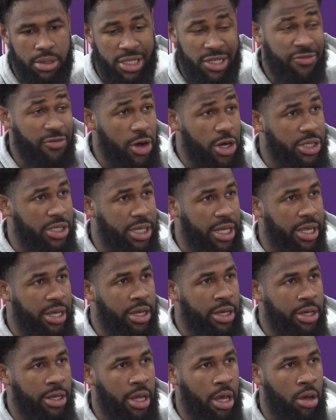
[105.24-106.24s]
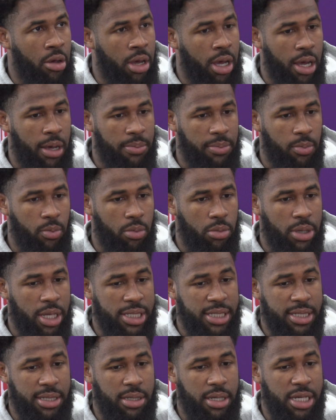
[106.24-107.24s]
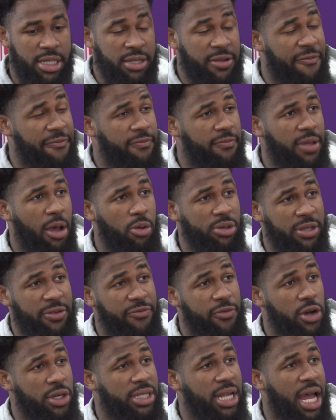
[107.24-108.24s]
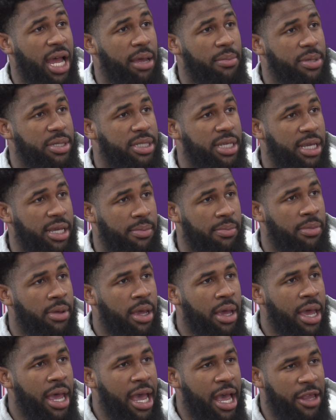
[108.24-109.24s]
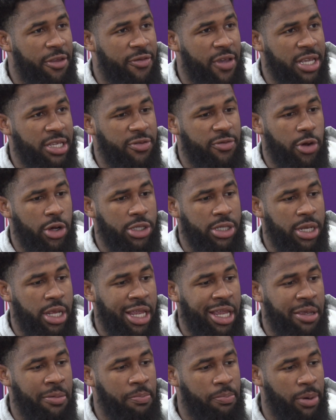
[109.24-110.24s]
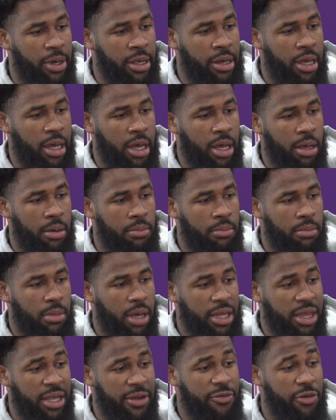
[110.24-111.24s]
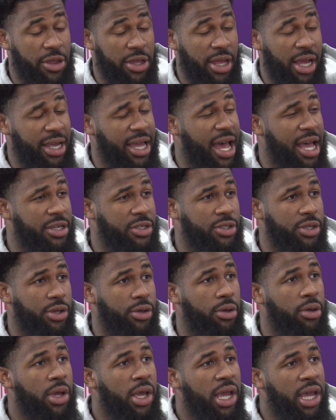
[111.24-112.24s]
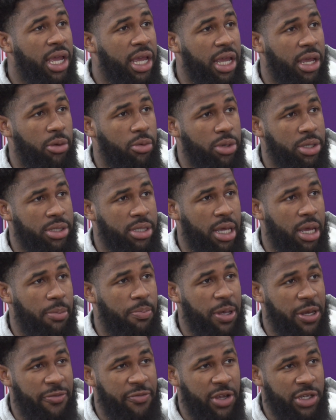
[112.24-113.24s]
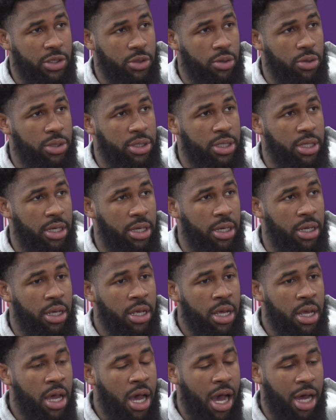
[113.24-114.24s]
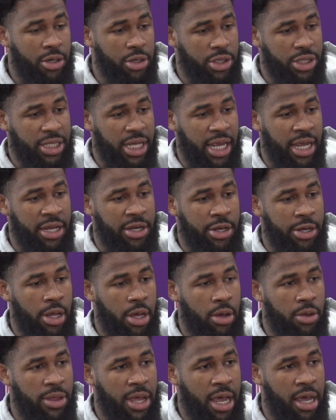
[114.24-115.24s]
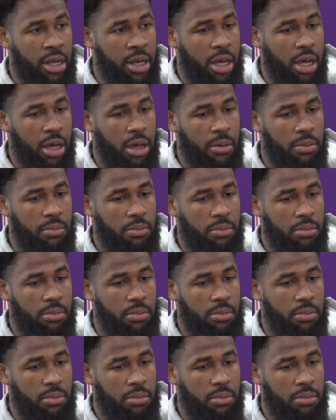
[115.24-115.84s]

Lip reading: It's adversity. You know, that wasn't the first time this team has faced adversity, but I think for the young guys too, it was beneficial to understand, you know, that